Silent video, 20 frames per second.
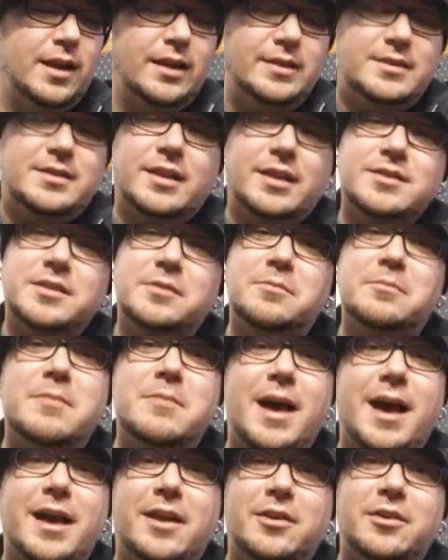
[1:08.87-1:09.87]
it doesn't
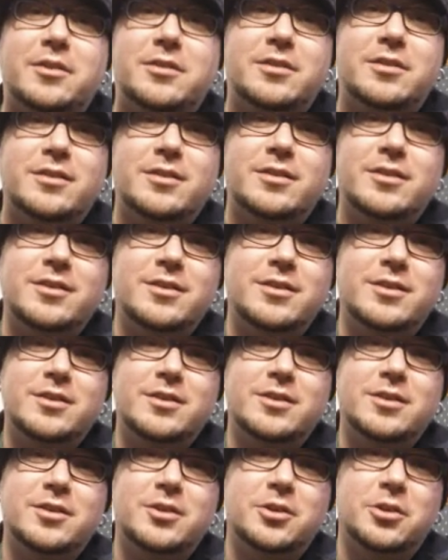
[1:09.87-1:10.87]
matter
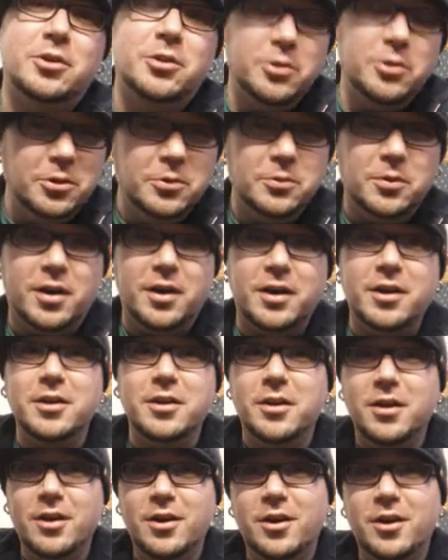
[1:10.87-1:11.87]
who you
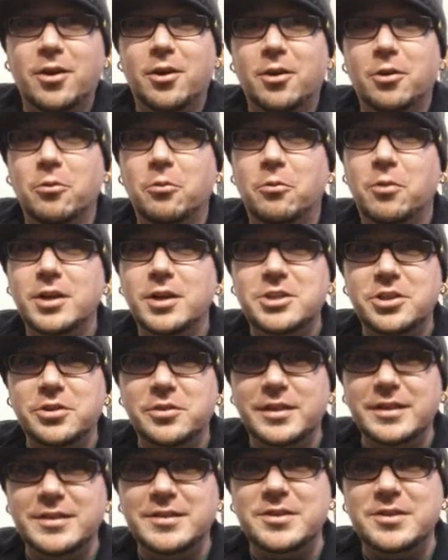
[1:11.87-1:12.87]
are or what
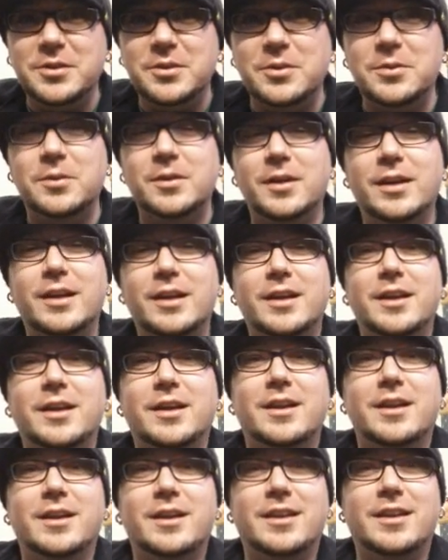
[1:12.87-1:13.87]
you're into.
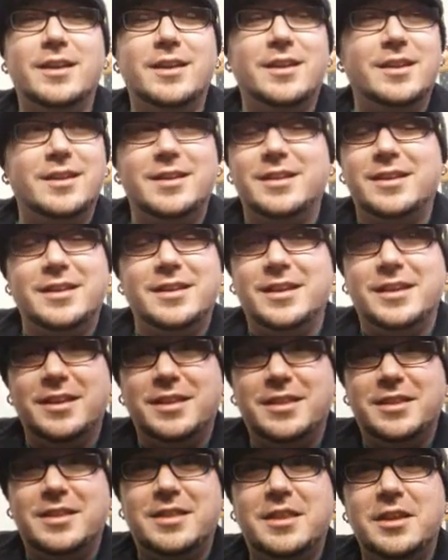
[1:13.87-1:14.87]

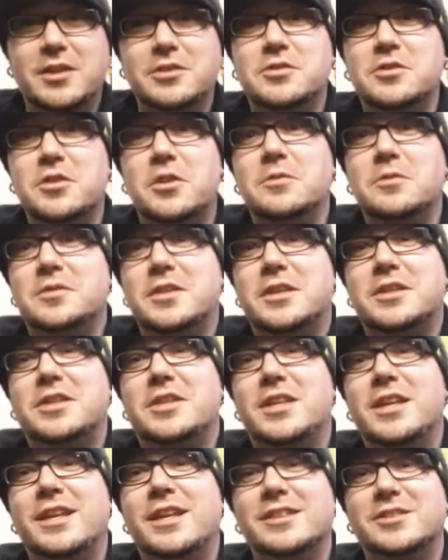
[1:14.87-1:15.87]
There's no such
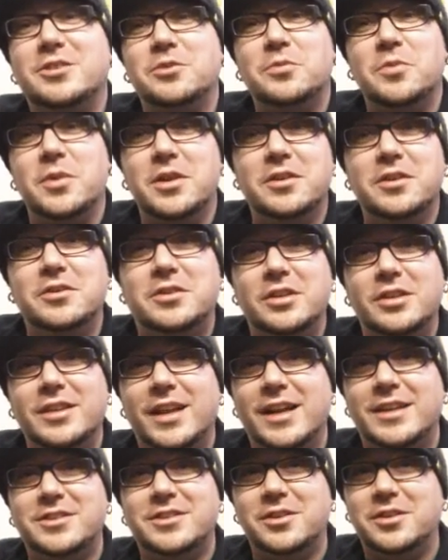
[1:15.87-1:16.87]
thing as a real
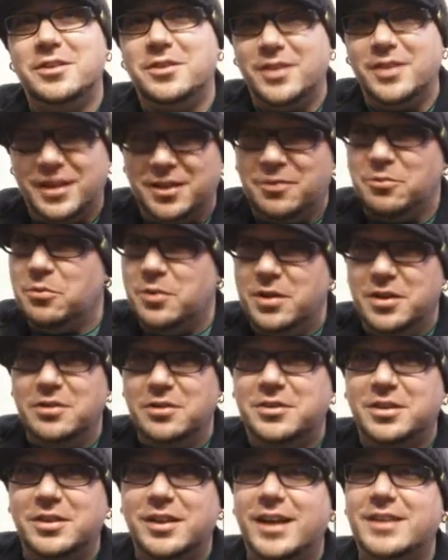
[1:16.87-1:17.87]
collector. Like,
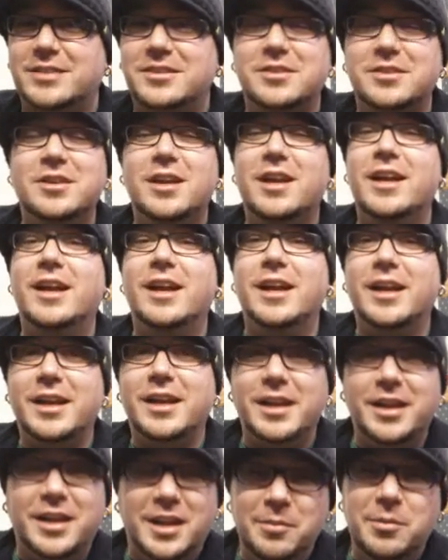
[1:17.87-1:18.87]
real collector,
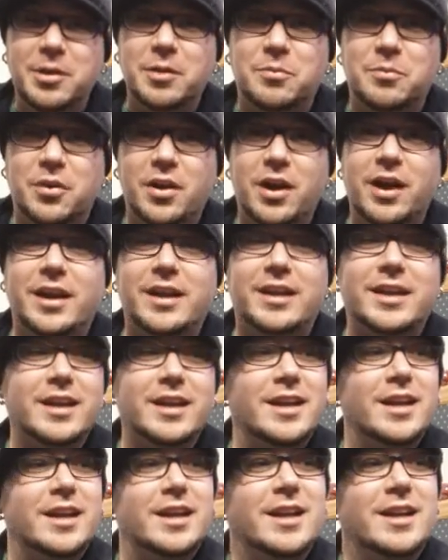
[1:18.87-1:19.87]
give me a break.